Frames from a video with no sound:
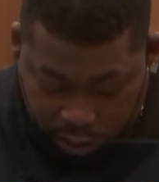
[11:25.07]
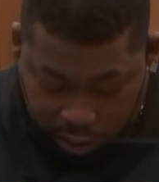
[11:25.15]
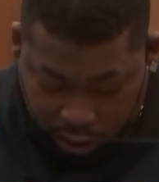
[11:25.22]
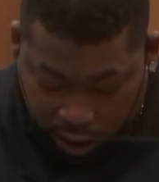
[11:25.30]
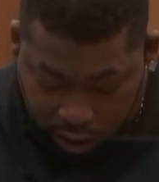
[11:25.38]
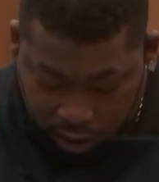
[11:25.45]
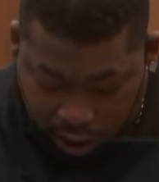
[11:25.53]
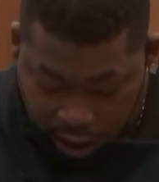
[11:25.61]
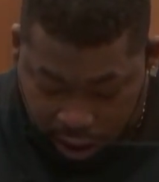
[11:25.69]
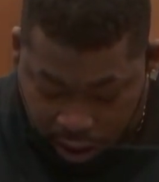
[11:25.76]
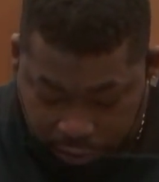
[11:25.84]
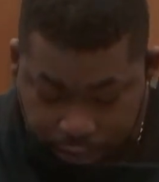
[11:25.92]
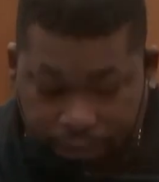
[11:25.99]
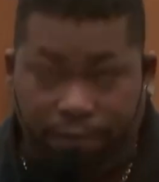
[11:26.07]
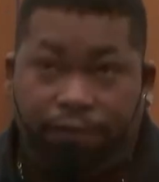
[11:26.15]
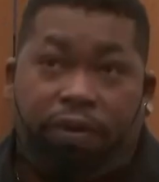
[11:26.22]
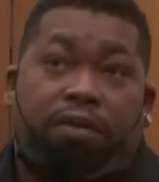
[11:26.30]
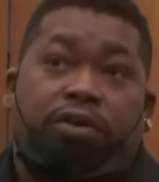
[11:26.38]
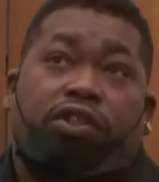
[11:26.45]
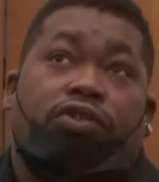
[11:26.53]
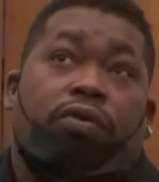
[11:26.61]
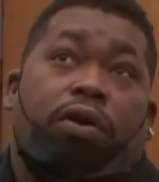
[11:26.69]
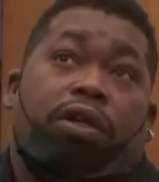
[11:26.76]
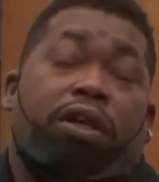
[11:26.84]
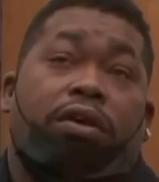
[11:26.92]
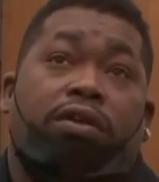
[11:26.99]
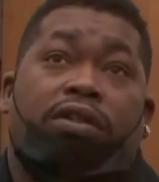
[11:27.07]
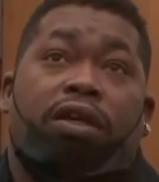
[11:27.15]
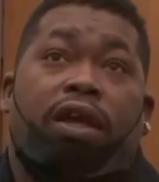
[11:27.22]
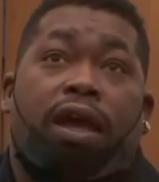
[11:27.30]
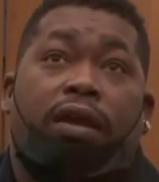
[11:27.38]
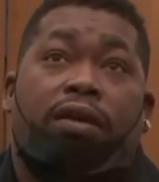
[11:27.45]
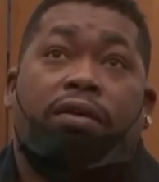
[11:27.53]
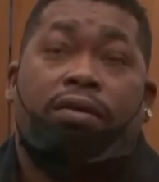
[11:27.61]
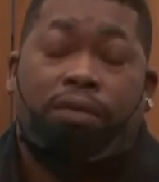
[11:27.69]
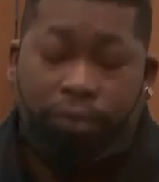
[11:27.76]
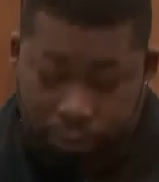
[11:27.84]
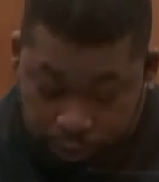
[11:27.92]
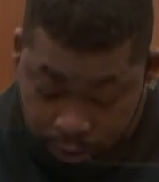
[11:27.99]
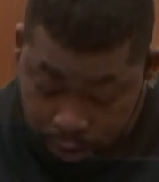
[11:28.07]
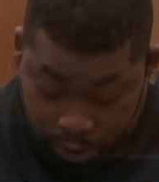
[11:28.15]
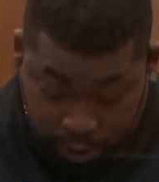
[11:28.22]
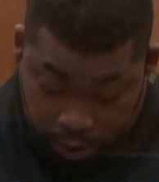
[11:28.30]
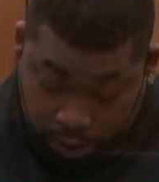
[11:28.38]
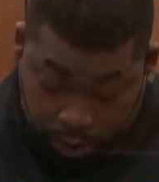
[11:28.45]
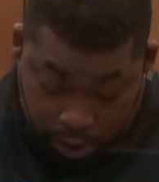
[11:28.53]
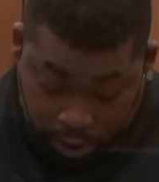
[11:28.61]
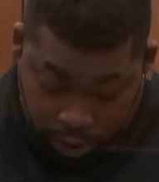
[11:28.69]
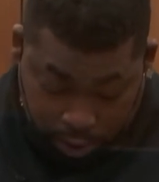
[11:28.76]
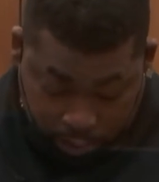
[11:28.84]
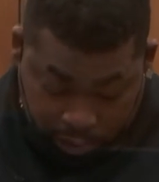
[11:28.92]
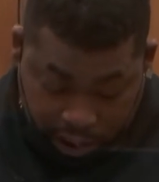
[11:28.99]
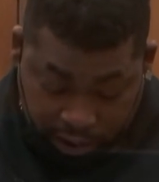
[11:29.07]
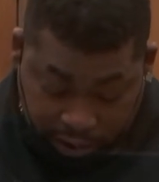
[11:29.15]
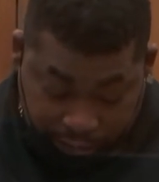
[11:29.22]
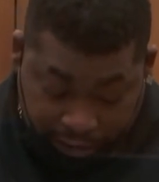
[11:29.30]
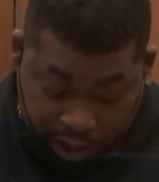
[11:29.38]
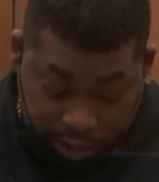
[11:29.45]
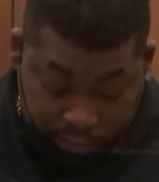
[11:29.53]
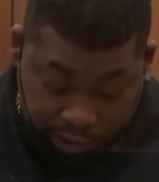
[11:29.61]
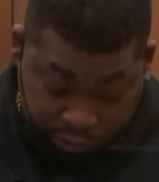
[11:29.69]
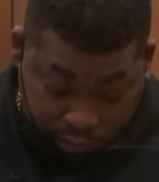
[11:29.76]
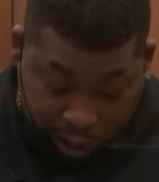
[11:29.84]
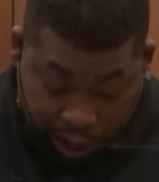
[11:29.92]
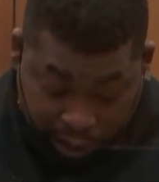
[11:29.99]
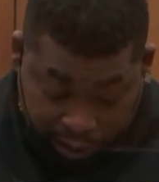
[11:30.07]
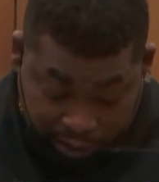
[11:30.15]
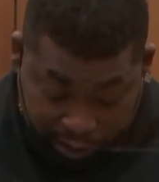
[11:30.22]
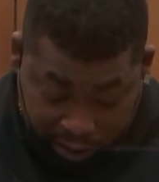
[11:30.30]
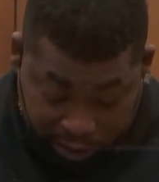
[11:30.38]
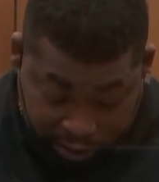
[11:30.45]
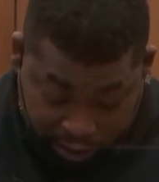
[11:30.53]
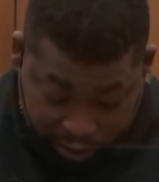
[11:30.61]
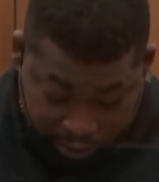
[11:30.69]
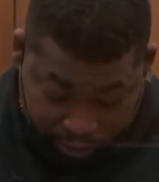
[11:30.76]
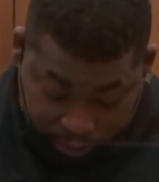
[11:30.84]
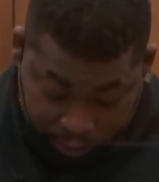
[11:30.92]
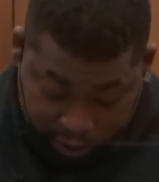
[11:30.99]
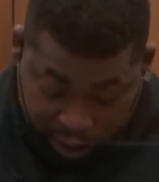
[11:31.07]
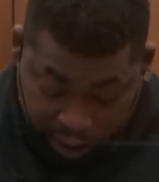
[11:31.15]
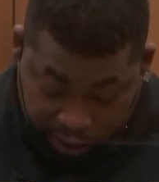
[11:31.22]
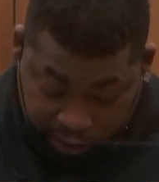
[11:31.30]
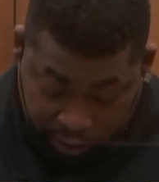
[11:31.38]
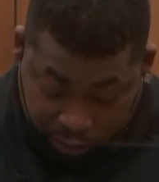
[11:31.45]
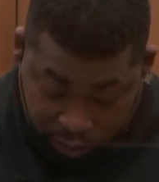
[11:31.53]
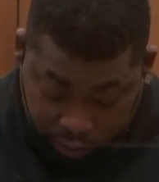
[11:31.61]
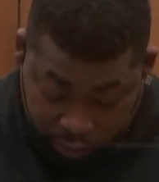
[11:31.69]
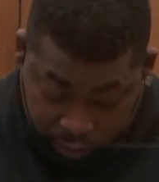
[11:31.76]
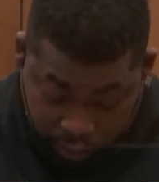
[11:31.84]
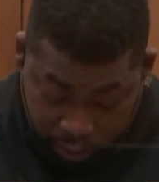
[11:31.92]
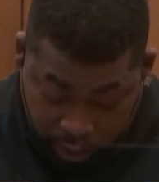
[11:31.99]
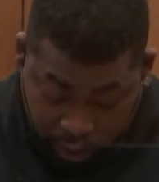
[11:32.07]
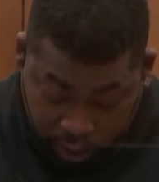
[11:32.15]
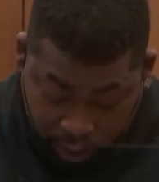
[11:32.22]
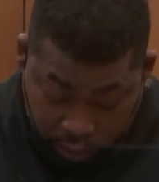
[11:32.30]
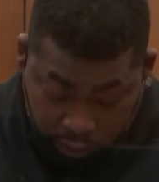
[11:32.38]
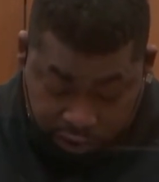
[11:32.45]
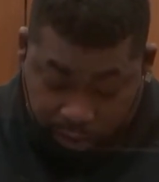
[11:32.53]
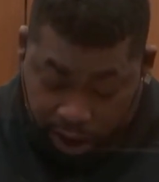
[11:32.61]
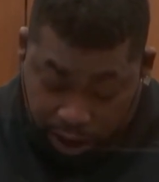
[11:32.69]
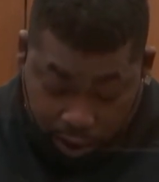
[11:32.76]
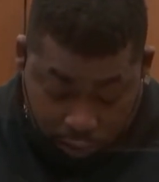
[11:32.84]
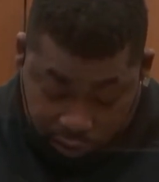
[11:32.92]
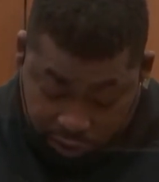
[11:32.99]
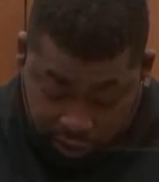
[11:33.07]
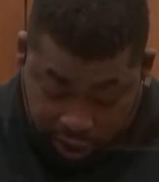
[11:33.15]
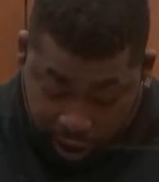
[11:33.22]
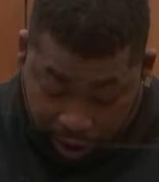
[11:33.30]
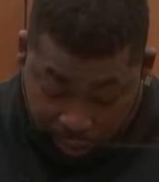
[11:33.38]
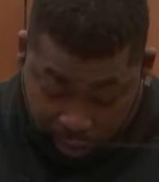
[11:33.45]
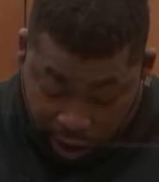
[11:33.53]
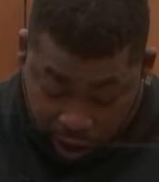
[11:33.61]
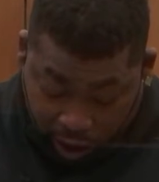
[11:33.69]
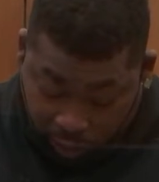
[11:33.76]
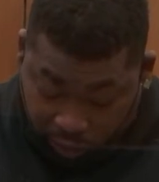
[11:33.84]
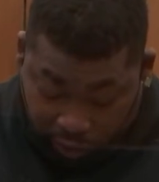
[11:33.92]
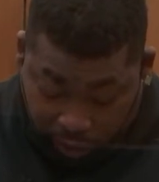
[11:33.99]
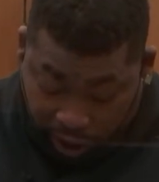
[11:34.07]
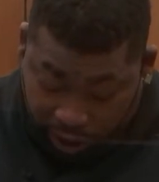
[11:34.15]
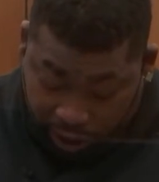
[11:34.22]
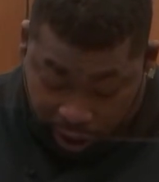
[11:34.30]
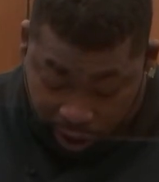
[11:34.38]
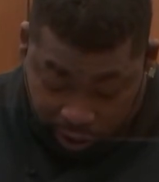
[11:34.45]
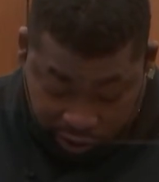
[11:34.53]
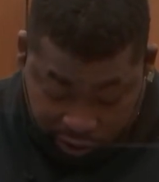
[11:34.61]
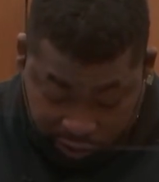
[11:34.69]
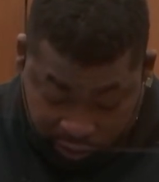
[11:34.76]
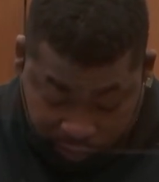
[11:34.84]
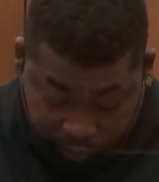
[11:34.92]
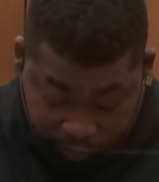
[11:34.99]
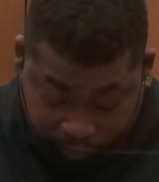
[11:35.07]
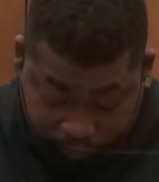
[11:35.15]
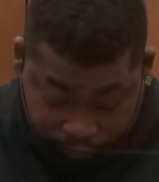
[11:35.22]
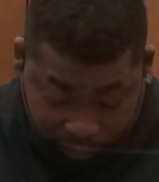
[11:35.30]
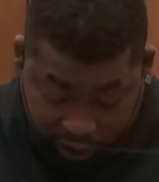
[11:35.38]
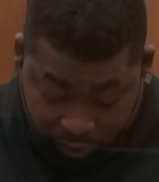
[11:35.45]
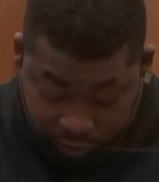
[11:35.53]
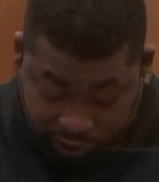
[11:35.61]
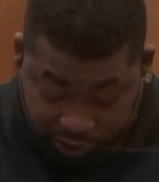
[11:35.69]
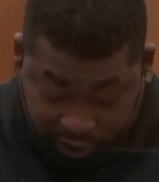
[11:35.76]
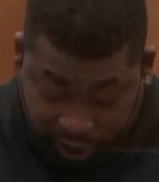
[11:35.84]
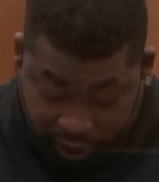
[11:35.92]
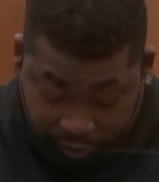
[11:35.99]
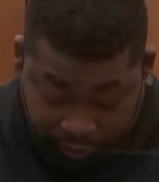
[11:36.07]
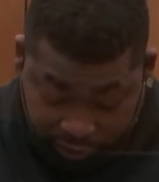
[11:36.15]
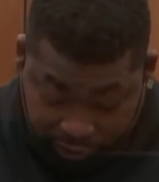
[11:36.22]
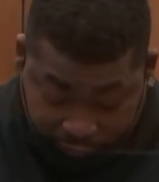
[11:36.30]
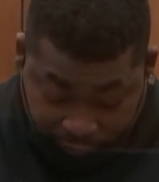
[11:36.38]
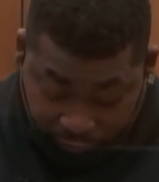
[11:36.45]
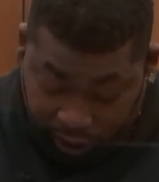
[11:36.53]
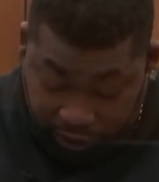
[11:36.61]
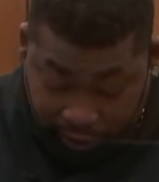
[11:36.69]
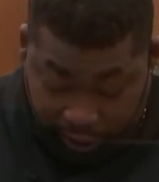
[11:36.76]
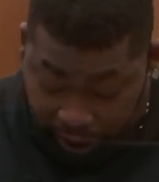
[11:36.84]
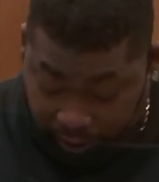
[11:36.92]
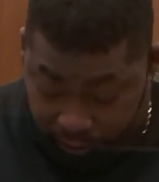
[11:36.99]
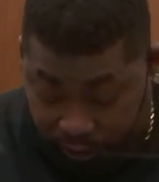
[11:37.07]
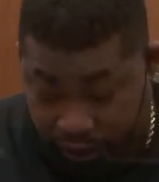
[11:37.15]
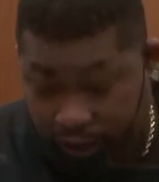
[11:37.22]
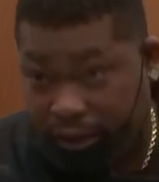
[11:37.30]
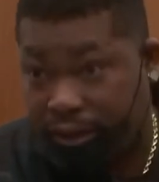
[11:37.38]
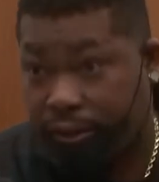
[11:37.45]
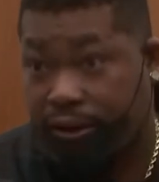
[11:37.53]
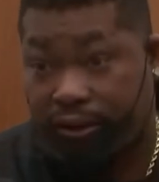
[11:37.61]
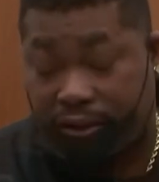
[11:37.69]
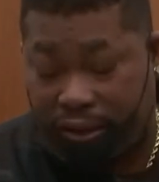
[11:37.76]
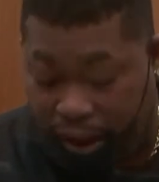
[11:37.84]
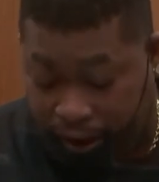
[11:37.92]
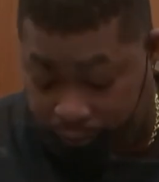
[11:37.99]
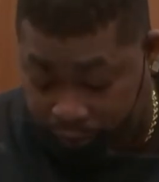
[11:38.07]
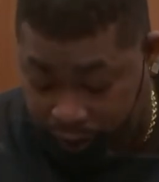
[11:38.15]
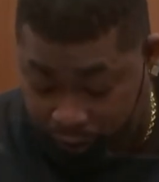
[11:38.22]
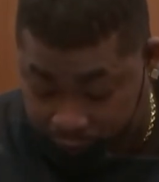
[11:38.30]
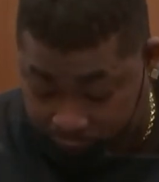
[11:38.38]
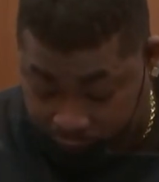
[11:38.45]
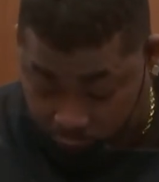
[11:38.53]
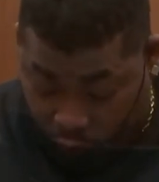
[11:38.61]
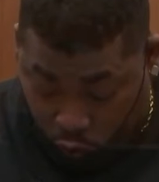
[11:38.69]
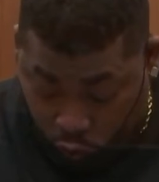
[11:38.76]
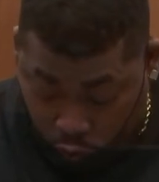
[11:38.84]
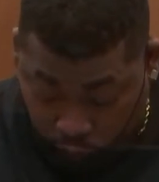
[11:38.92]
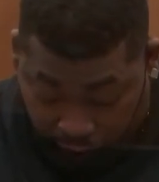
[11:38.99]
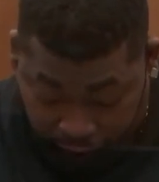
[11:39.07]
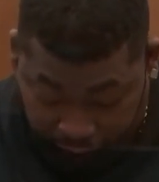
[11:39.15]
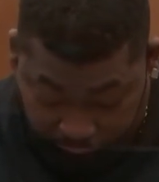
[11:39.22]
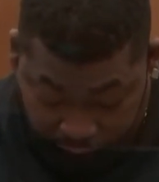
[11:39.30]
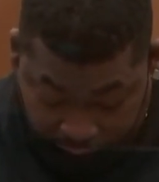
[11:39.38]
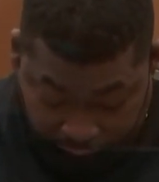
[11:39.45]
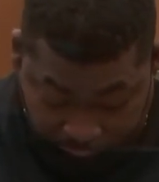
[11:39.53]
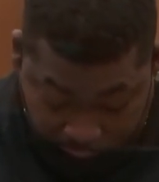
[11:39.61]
They only had a very short year together. Because of Kim's recklessness, Daunte was my go-to guy, my helper around the house. People would say he was funny like me, he looked like me, he was cool like me.